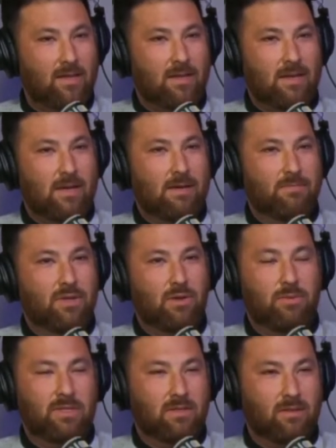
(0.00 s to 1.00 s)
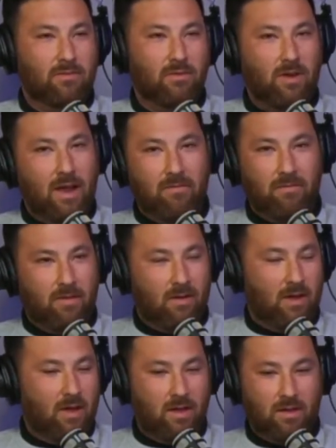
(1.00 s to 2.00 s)
We deliver
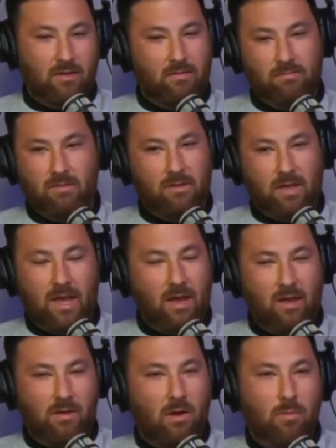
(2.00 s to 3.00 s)
all